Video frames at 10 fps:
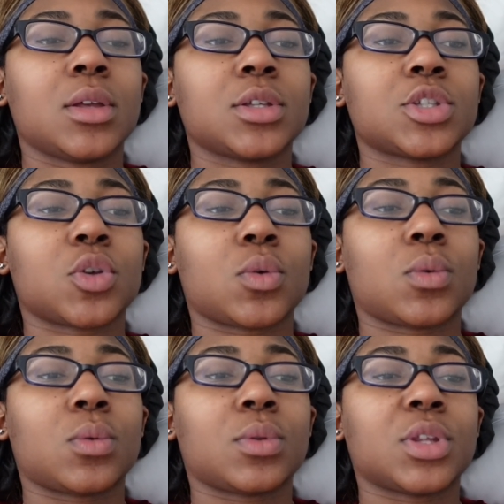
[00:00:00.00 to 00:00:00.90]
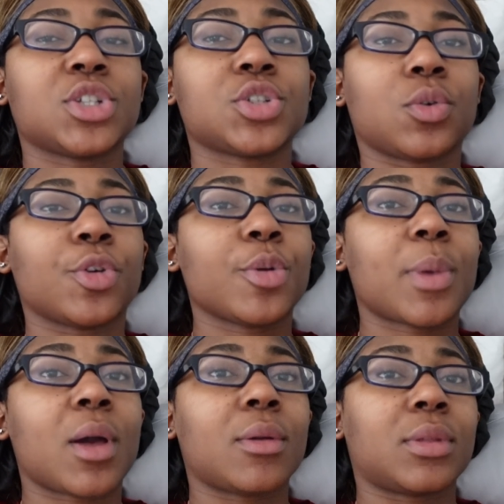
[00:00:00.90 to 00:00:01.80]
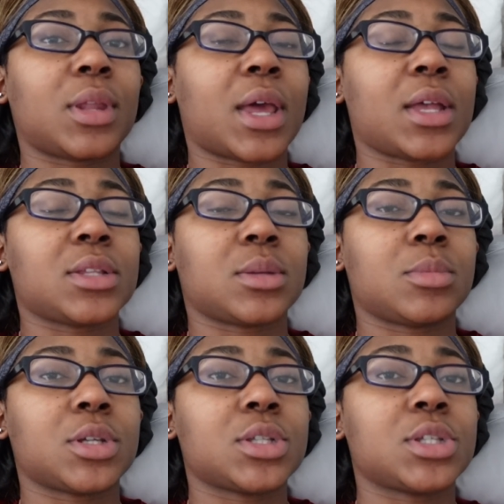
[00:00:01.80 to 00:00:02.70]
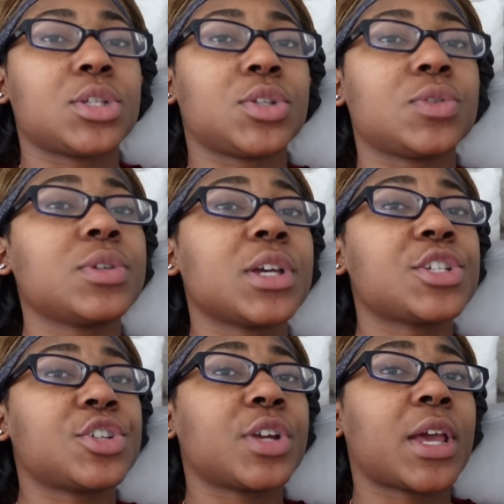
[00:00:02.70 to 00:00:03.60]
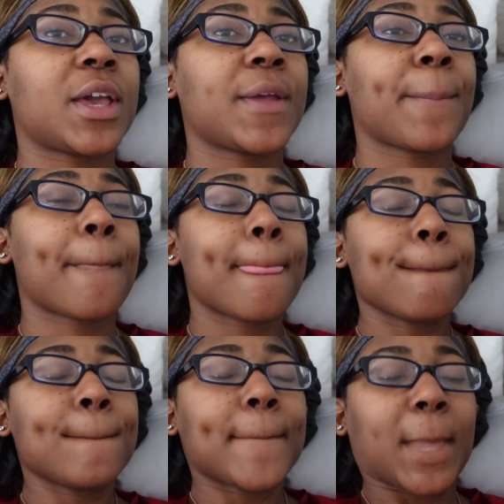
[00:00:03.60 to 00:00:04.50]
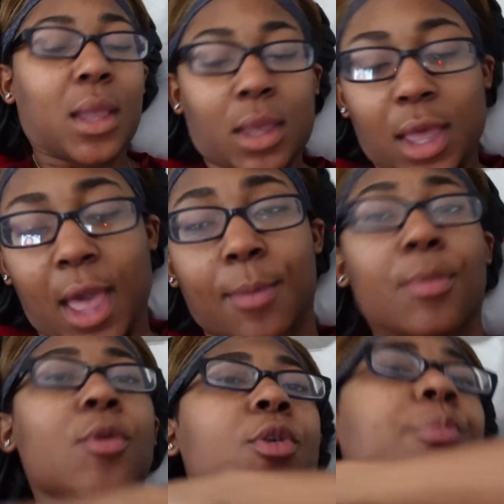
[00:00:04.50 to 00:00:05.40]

So the shoulder mount that I attempted to do yesterday at pole